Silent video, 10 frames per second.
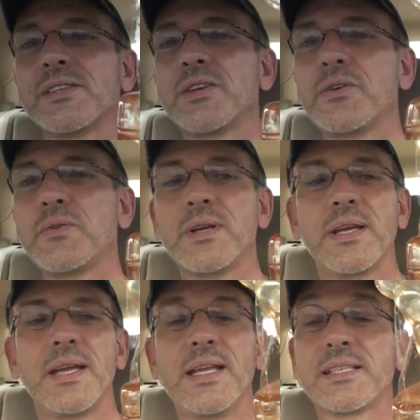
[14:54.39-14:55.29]
So
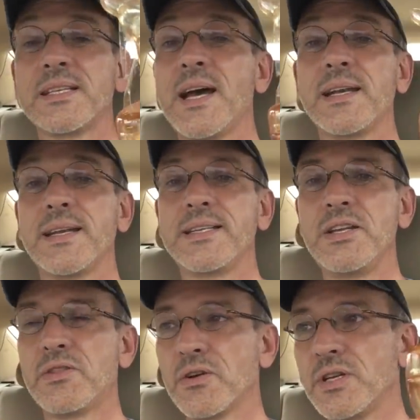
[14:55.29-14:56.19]
it's not
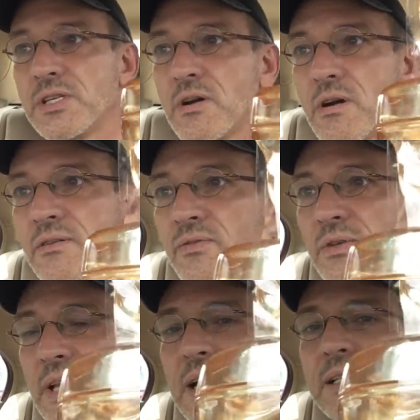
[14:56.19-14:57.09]
1930s carnival
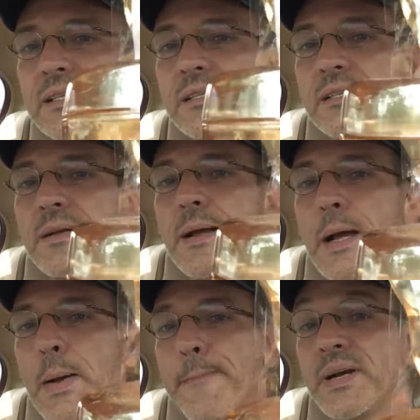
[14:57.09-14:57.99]
glass,
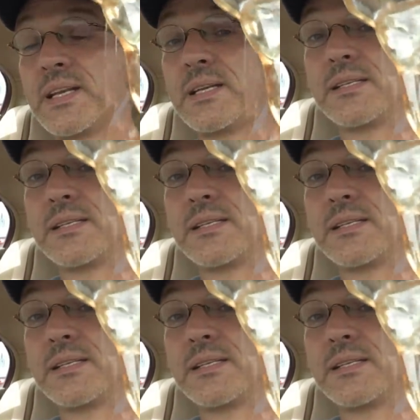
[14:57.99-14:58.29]
uh, but it